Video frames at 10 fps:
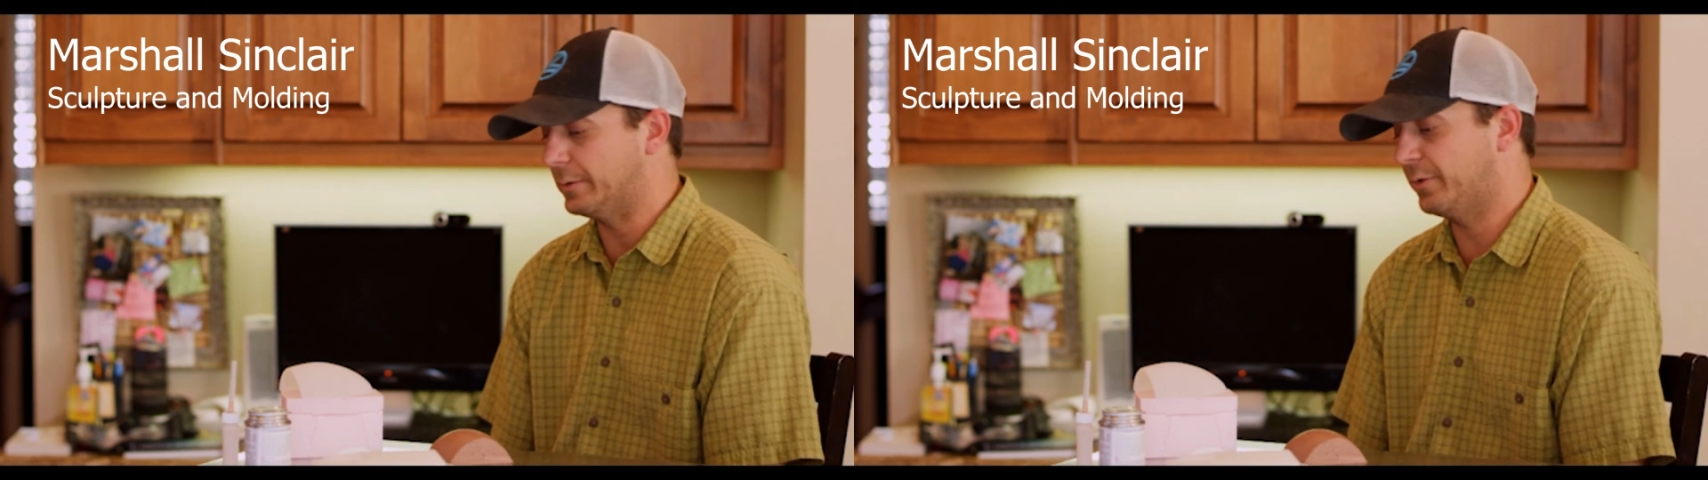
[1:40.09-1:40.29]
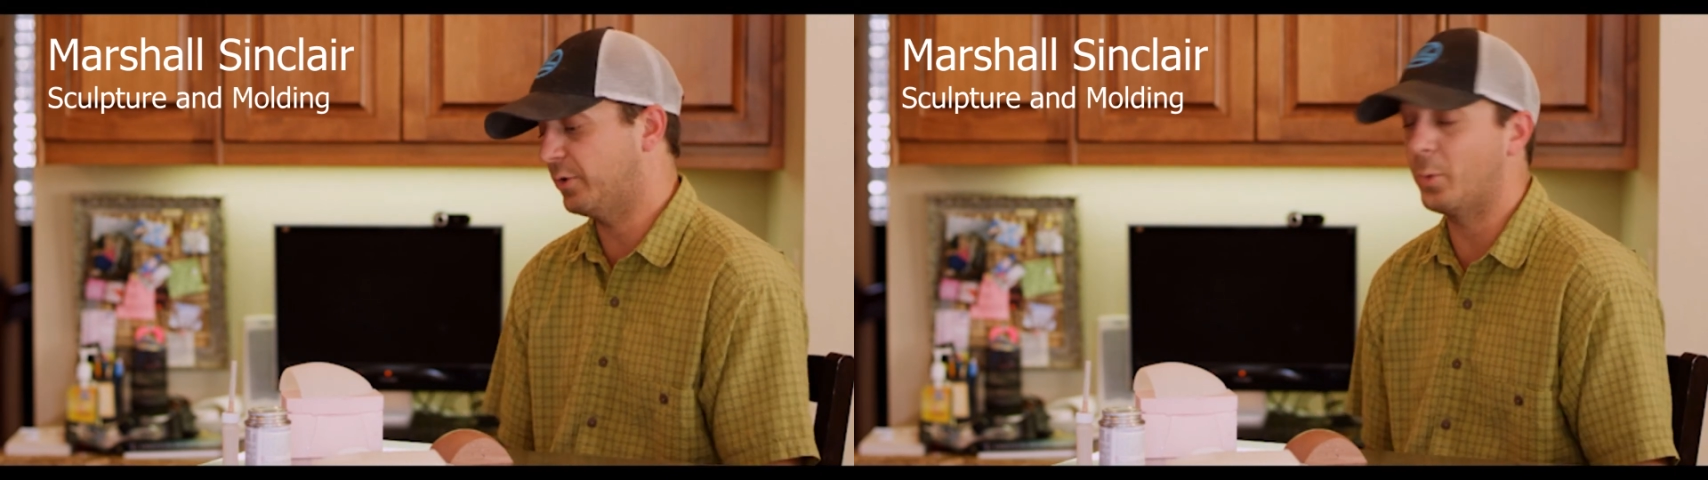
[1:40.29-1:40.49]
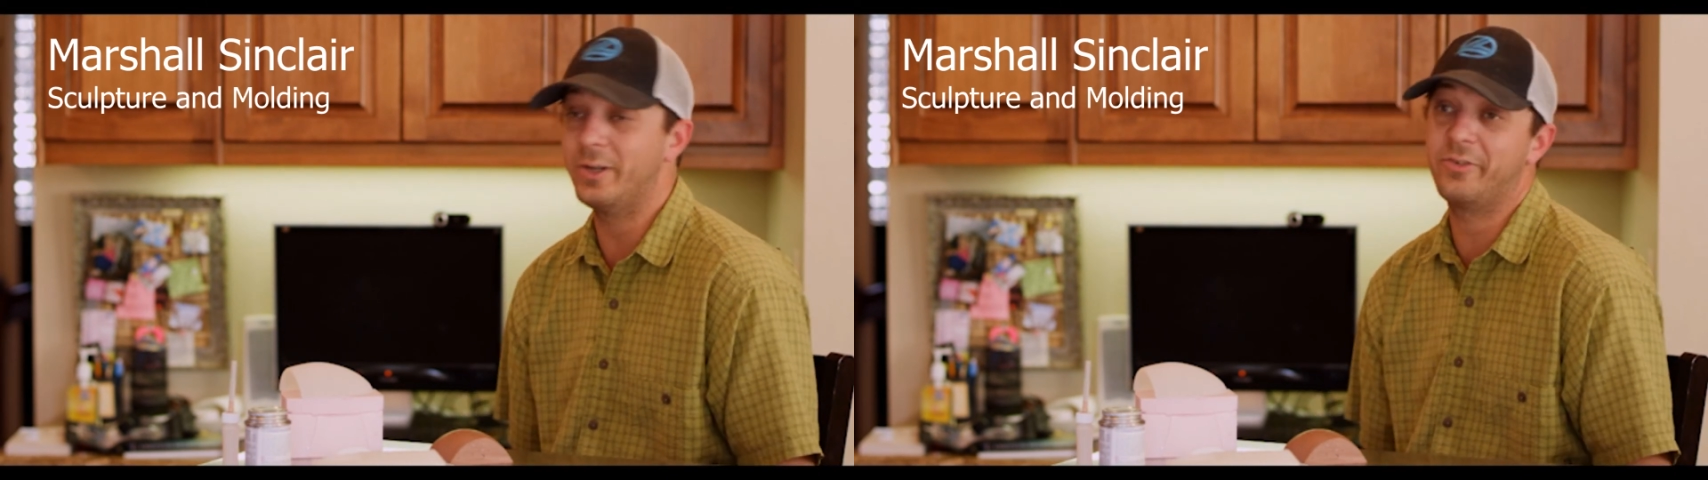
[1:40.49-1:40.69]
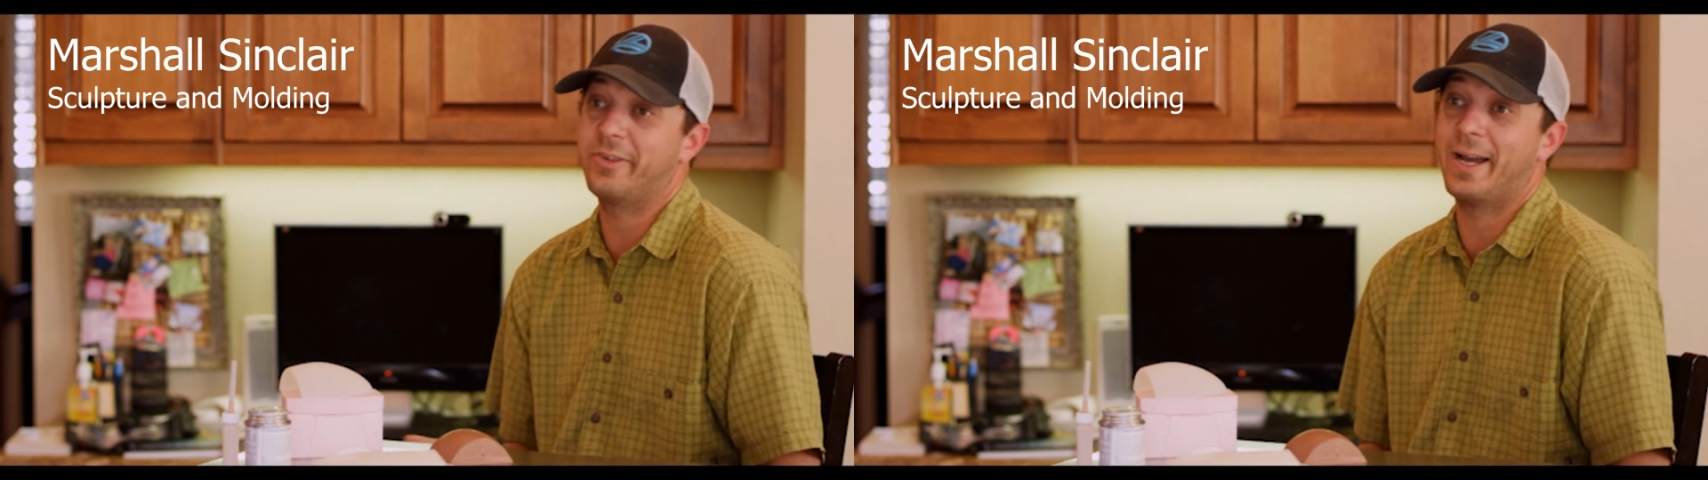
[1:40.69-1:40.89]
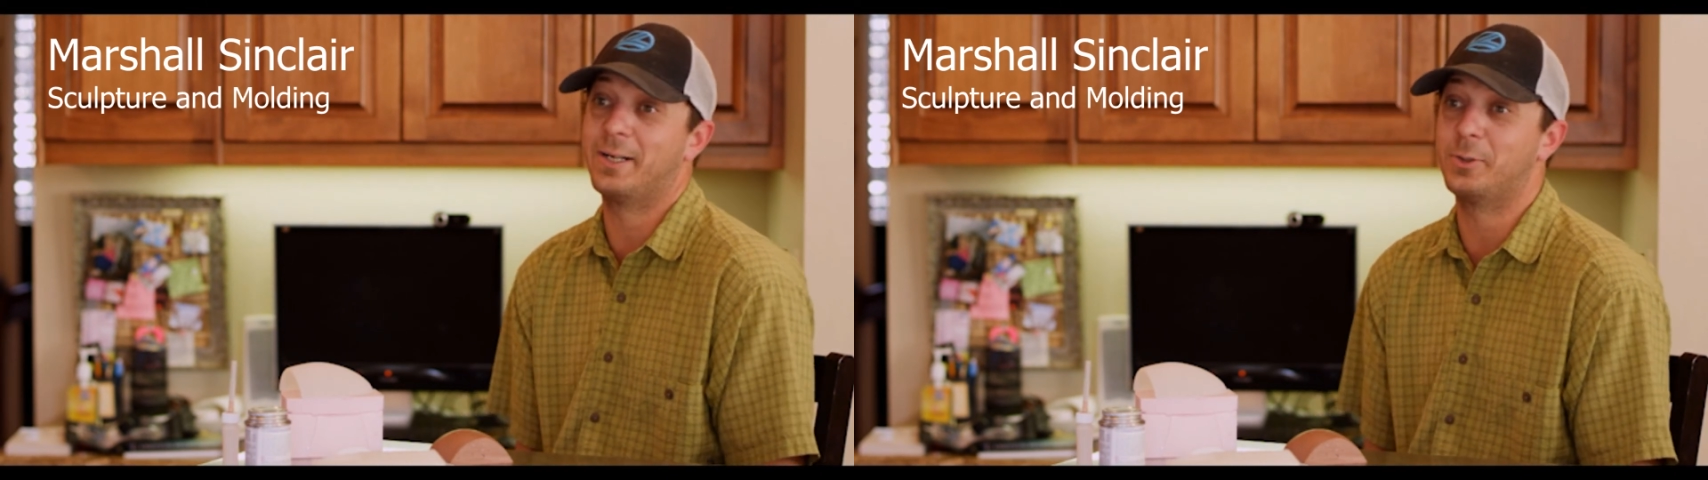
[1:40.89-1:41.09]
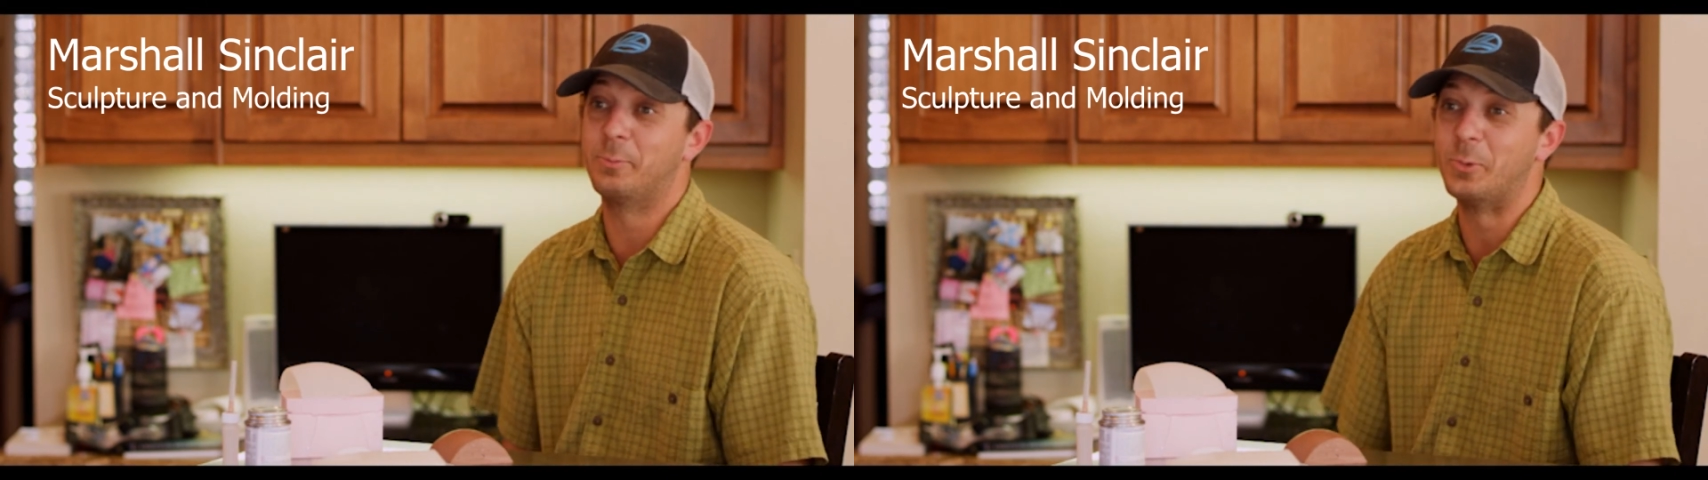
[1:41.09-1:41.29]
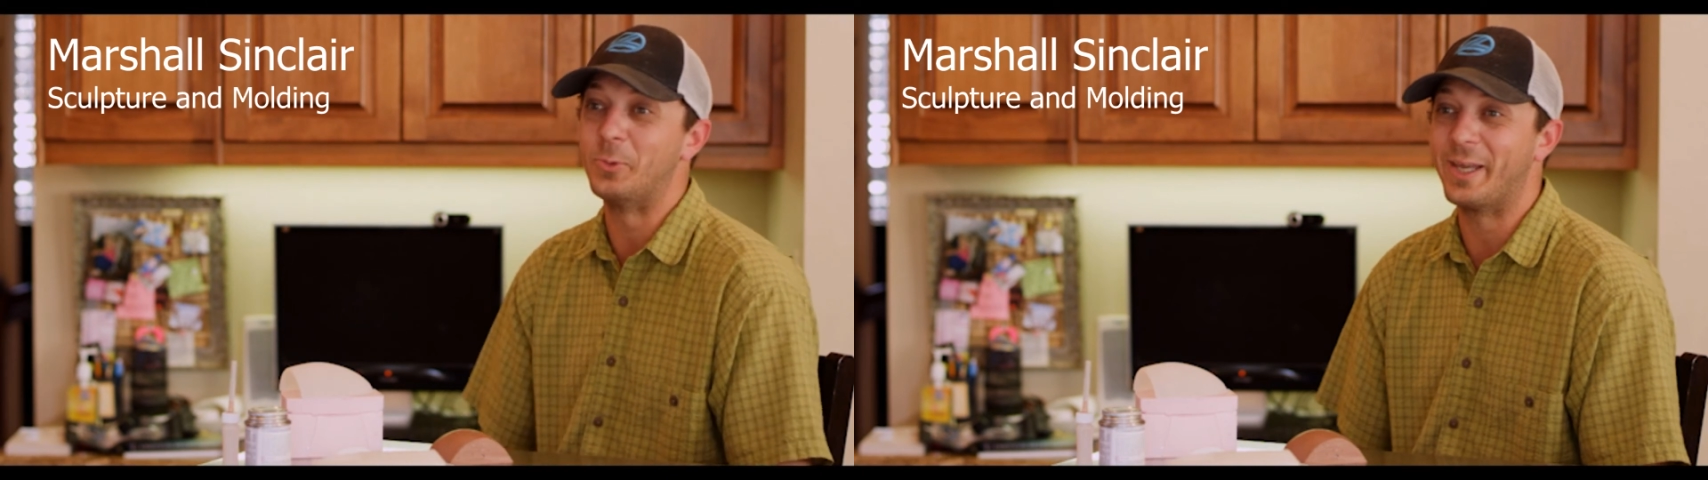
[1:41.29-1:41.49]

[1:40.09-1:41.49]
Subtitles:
squish style mold,